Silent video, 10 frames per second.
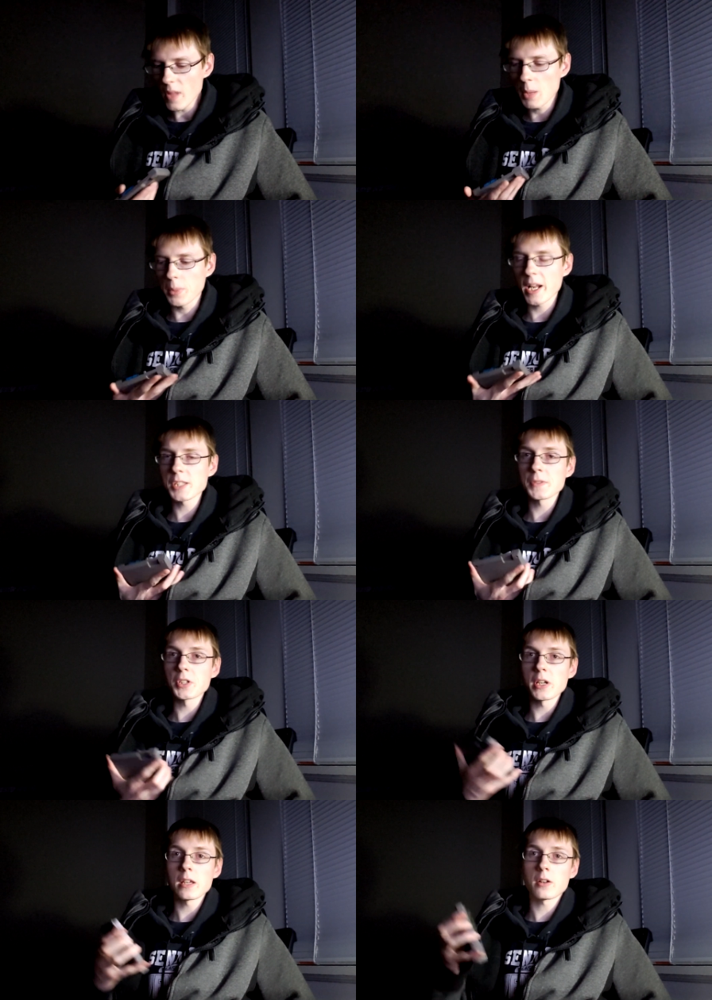but as for
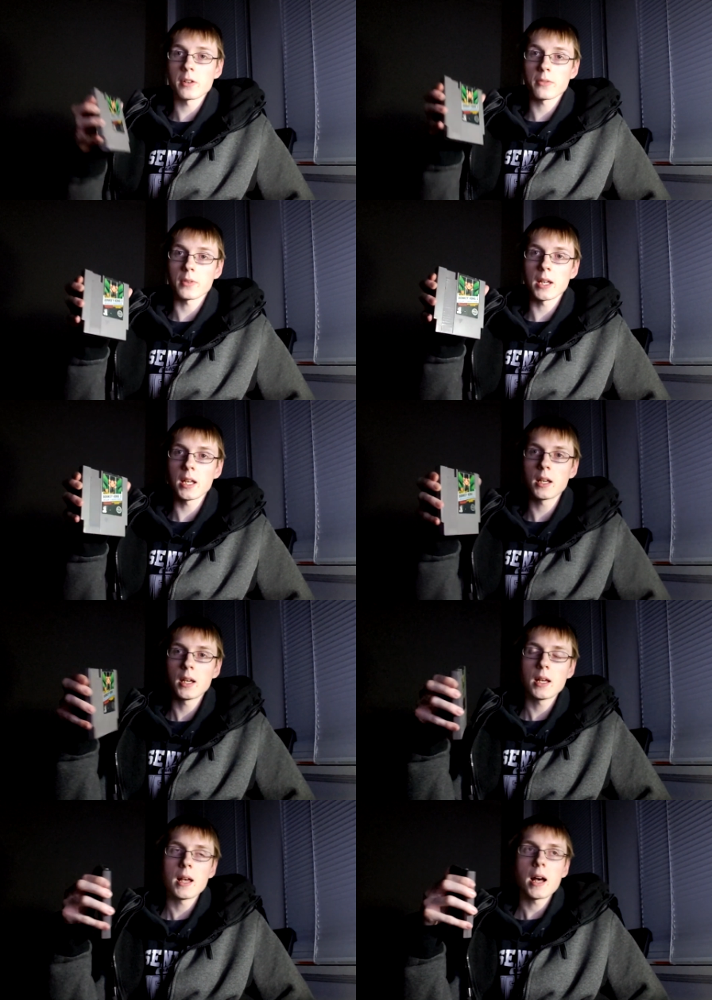Donkey Kong 3,
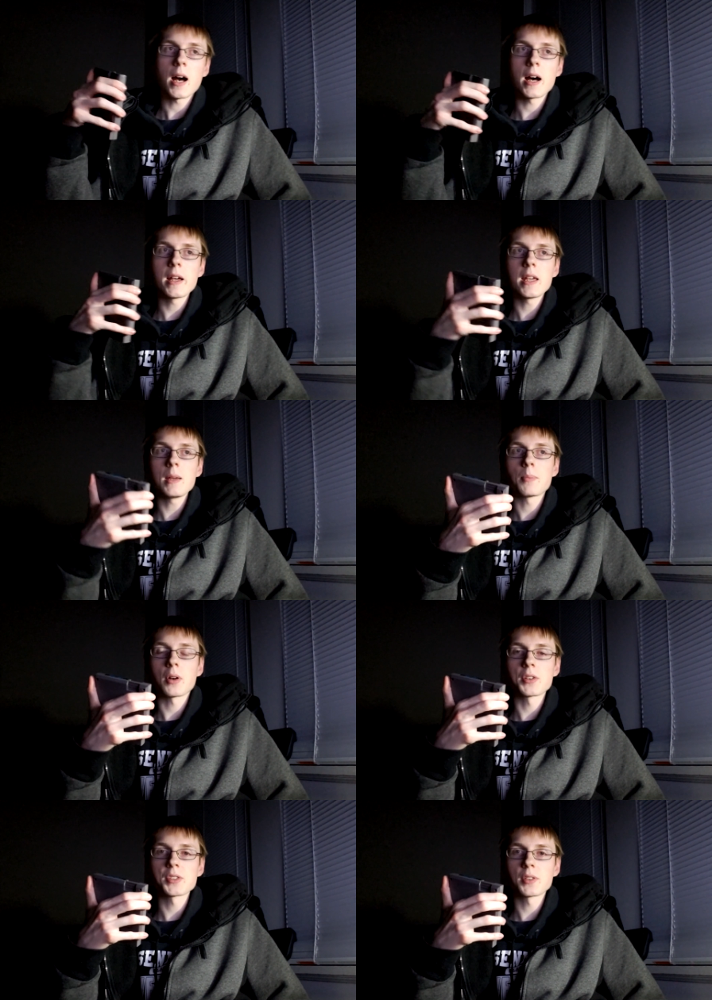I
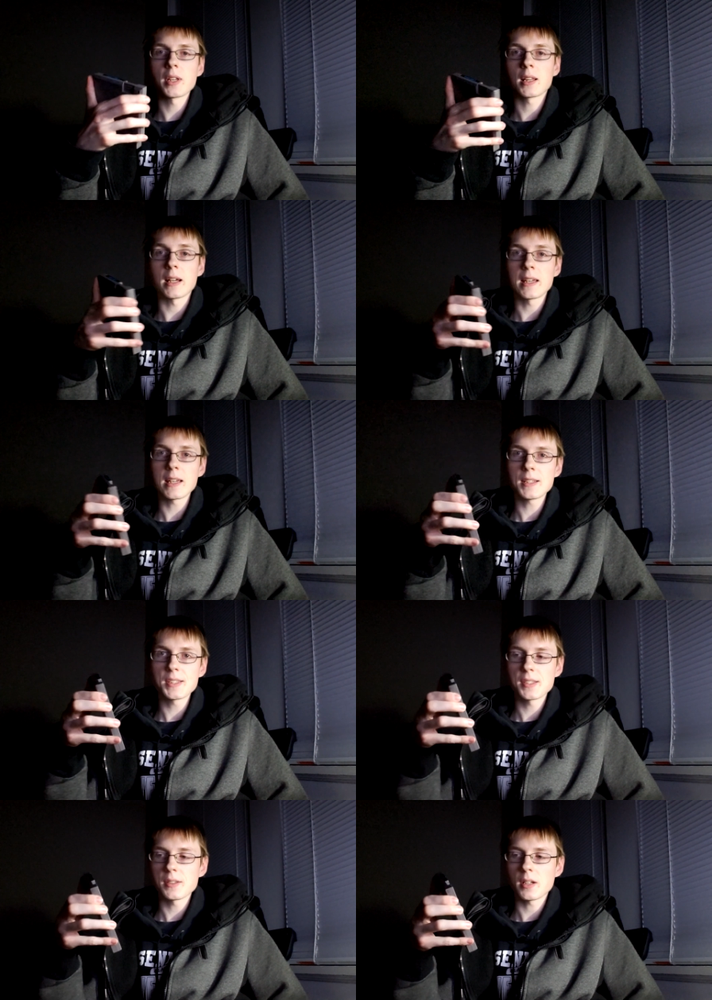personally like it.
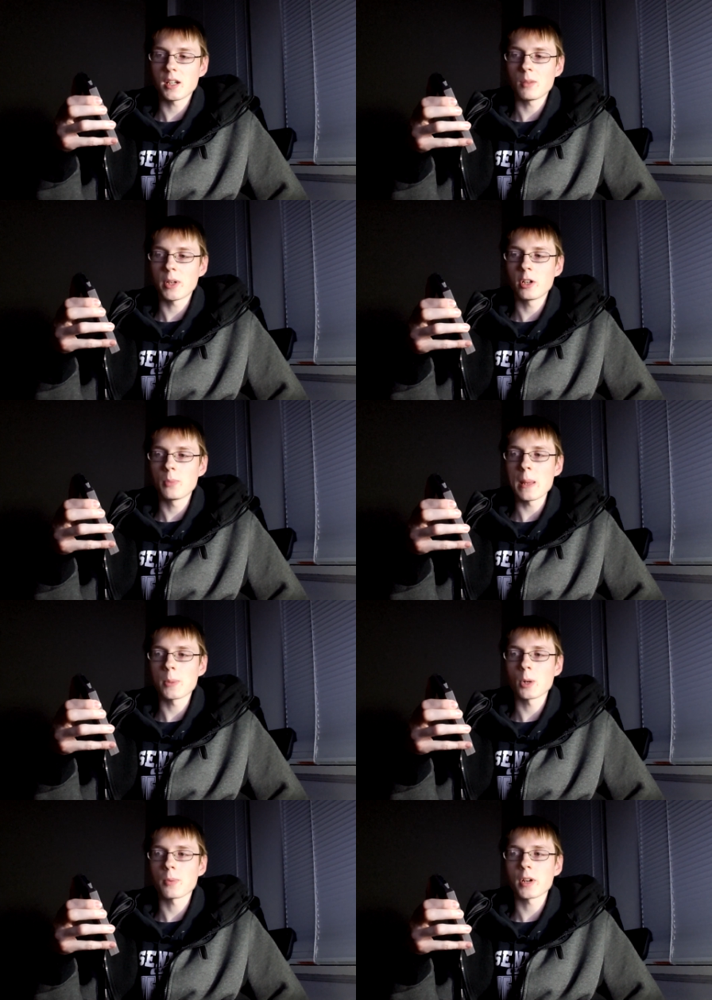Um, I know people
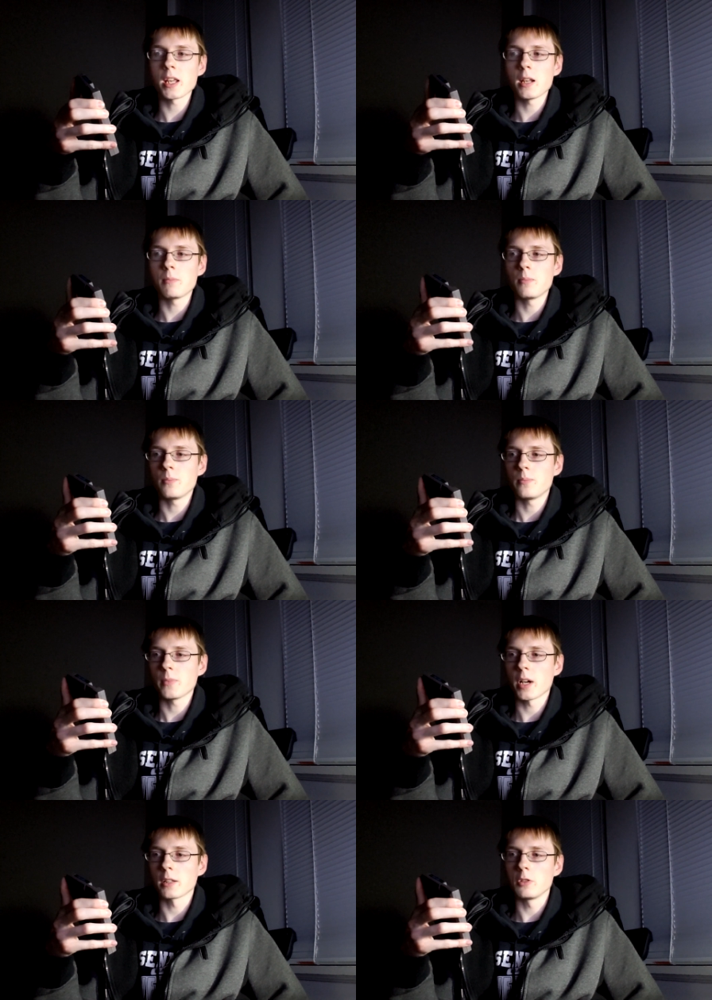are pretty
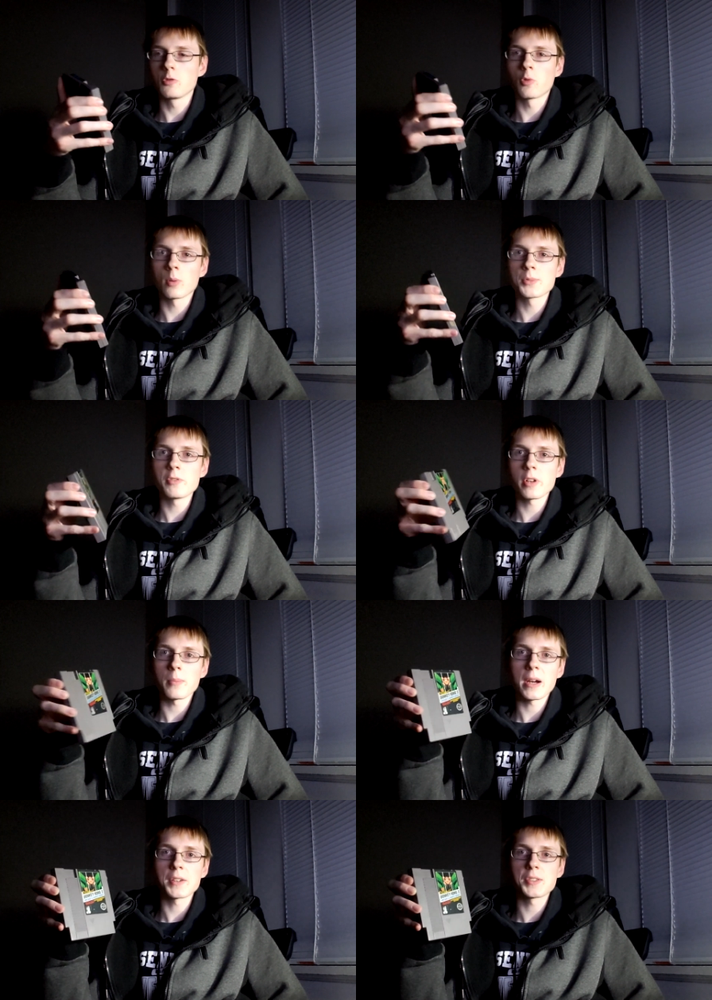uh, lukewarm to it
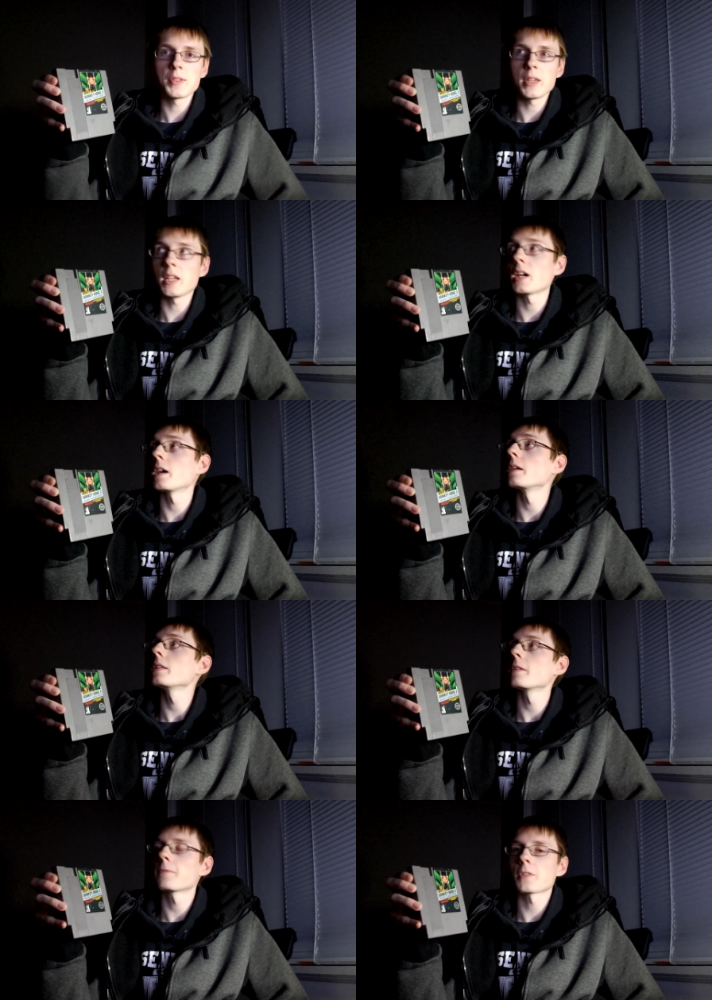compared to the uh,
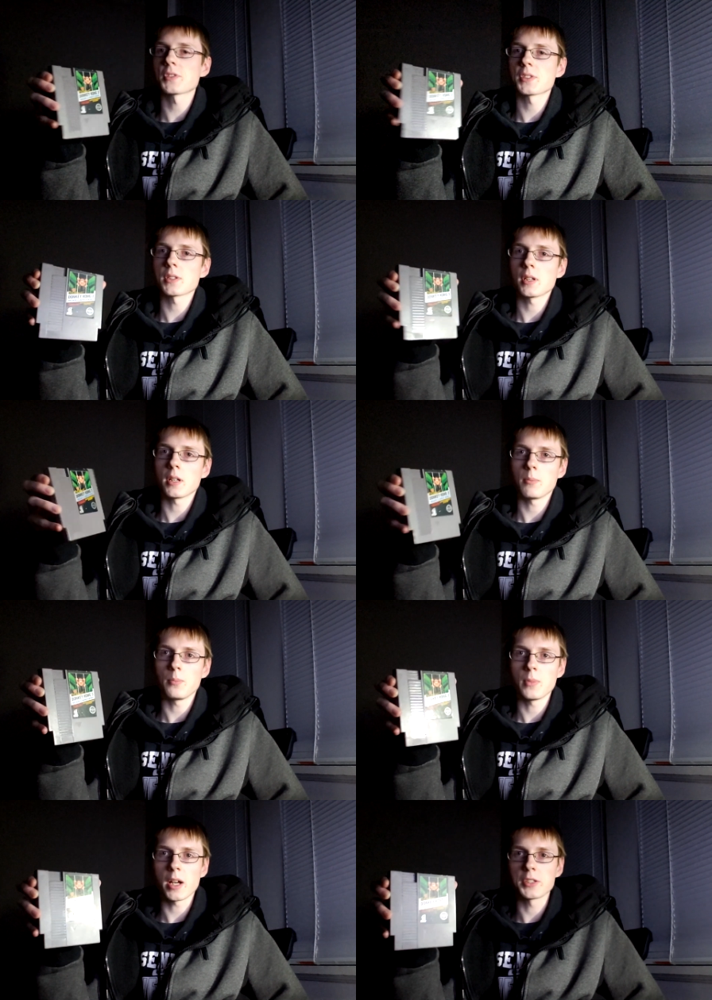the first
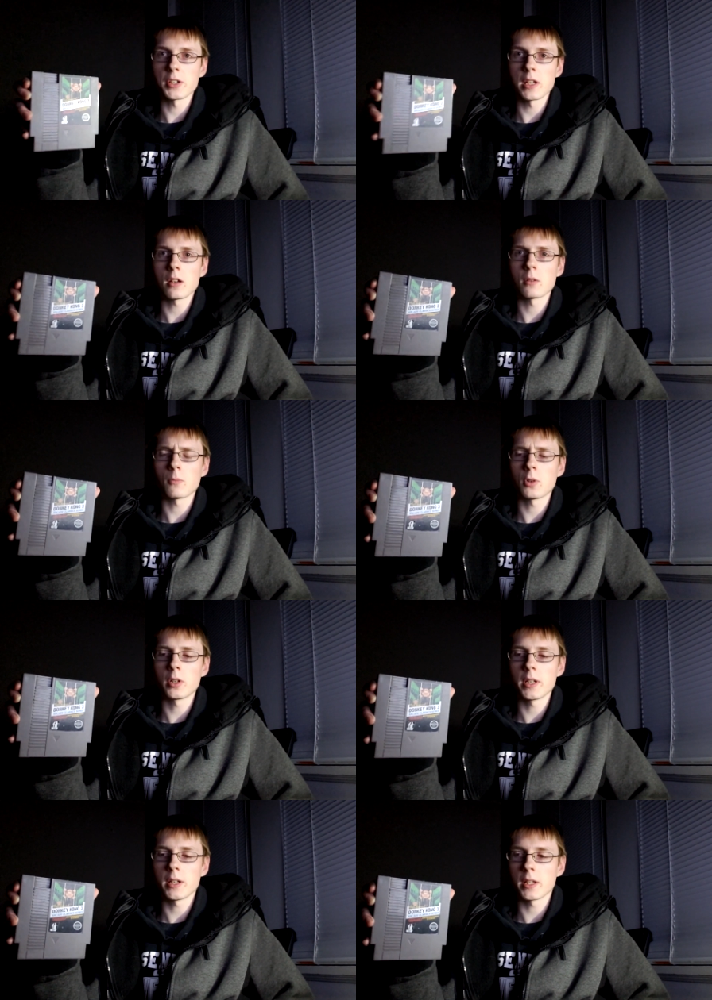uh, Donkey Kong one
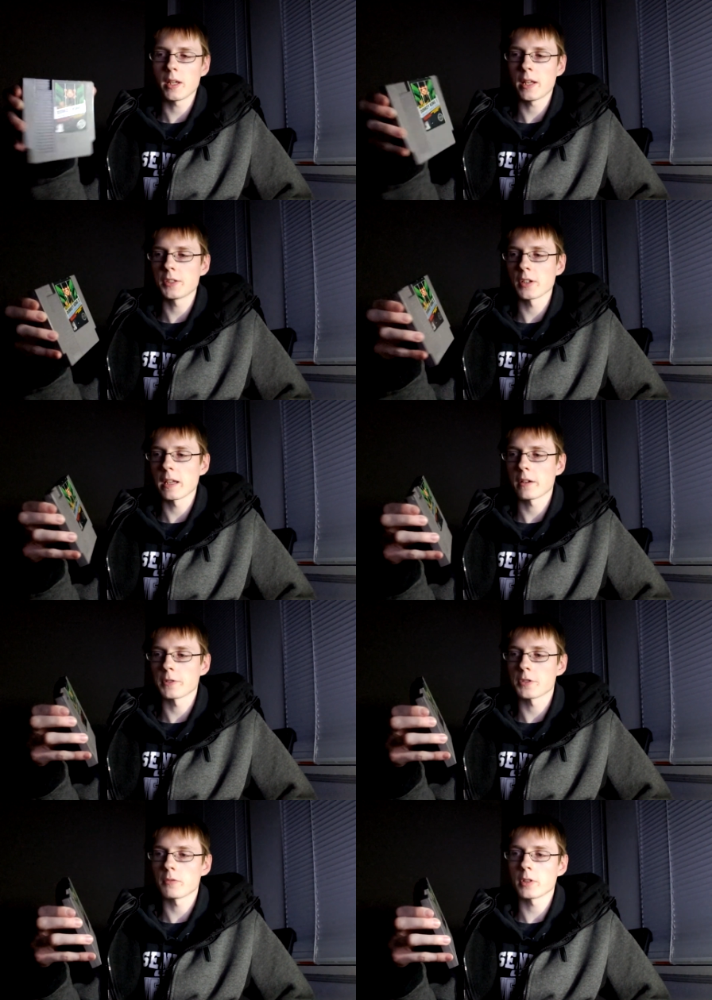and uh, and Donkey Kong
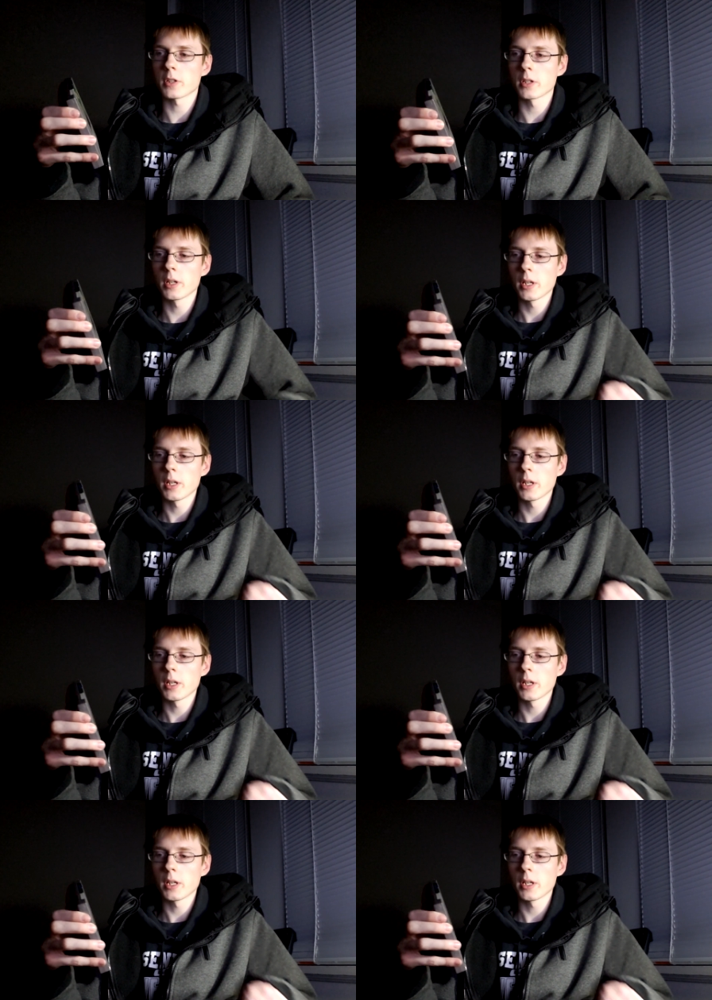Jr.